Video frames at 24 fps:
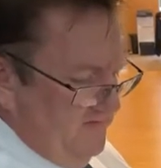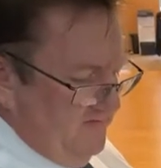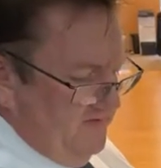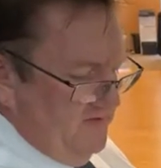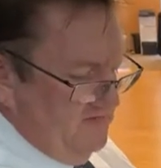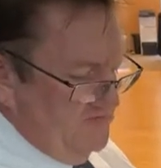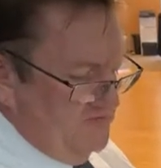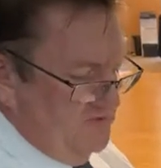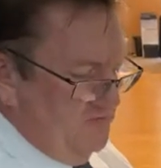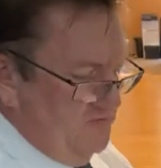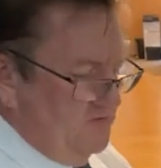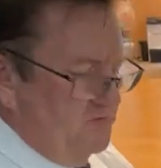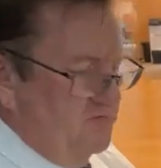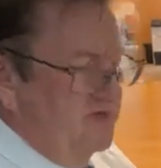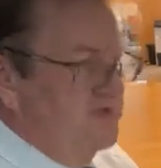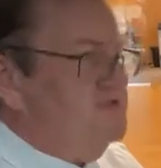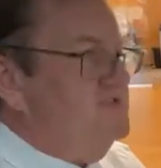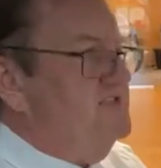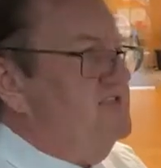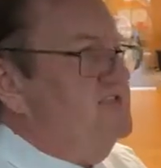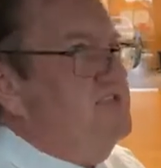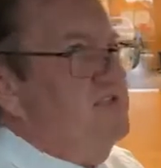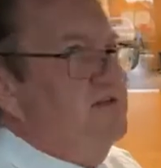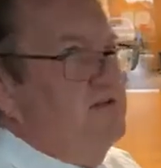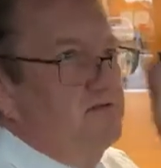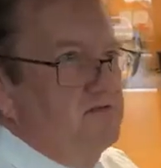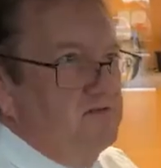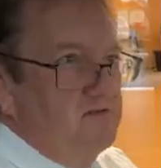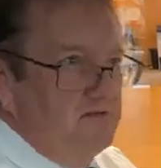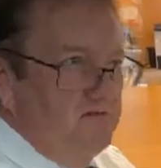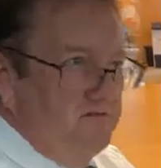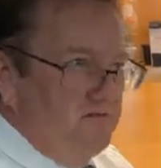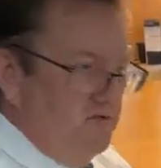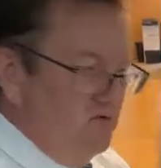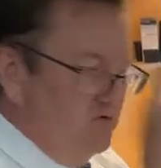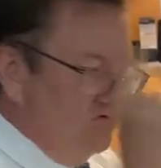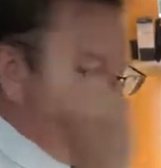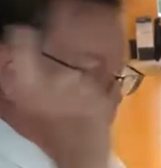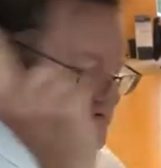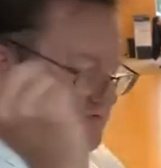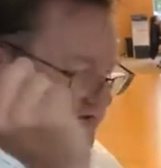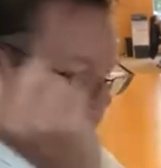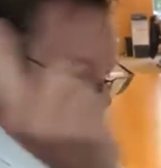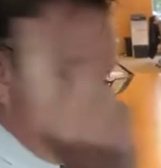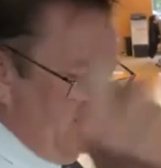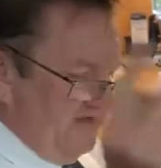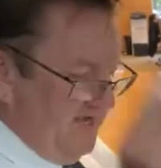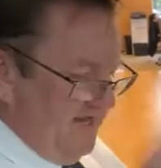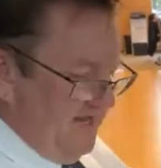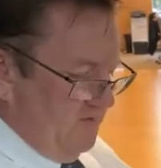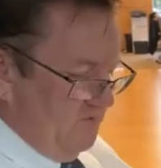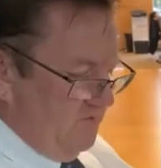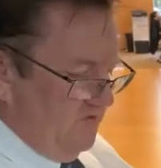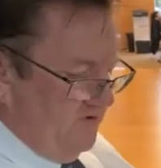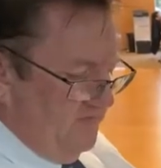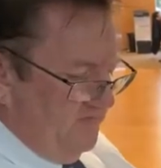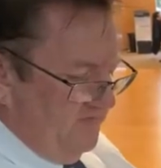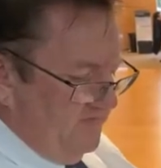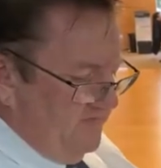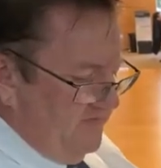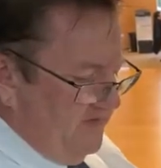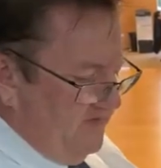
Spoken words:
Gives you 360 viewed surround camera,